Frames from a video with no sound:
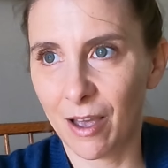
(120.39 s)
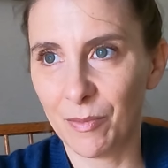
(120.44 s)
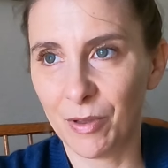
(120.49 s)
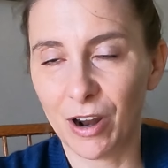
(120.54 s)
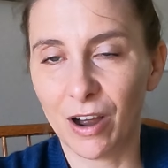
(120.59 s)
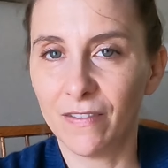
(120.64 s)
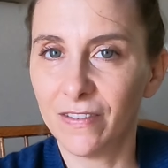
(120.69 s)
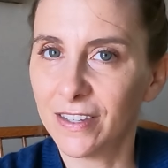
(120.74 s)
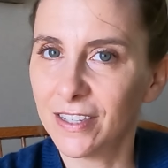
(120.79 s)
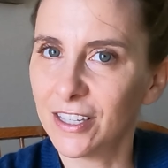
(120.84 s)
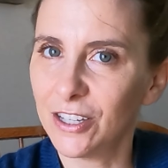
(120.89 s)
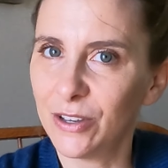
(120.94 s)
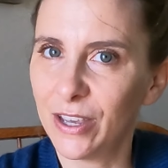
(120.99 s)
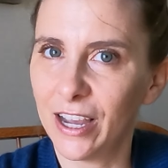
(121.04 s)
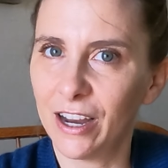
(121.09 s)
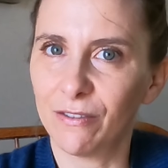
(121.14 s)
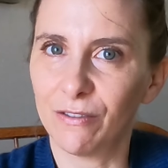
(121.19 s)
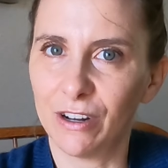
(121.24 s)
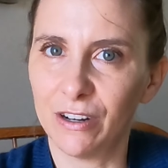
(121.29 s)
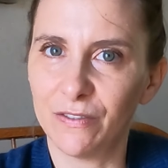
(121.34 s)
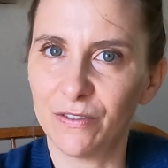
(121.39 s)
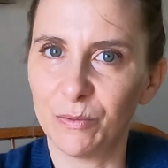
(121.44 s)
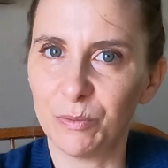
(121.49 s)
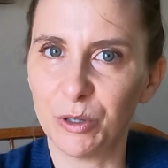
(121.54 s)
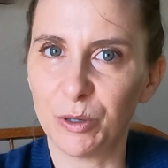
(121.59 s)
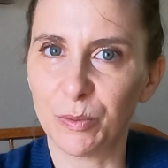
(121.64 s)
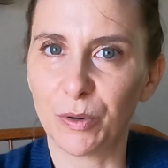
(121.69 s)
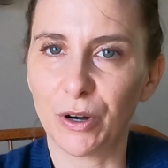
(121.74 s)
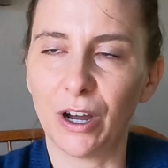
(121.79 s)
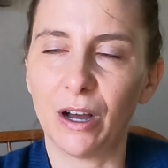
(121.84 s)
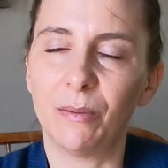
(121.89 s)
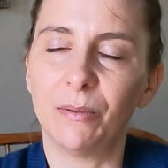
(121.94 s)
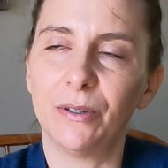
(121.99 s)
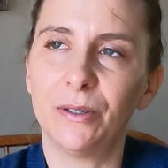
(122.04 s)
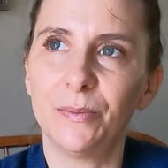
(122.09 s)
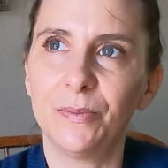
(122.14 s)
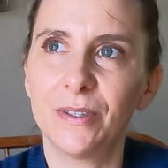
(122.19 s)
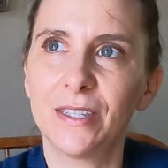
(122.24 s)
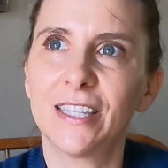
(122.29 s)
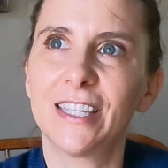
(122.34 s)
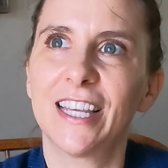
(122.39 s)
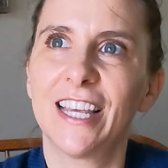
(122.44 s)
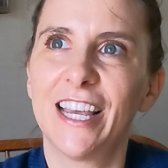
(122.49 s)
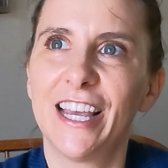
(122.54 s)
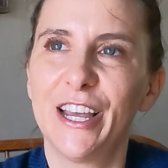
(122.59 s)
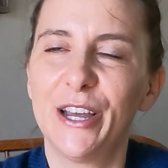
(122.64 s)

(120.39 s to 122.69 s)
I mean, obviously you can't run from your problems,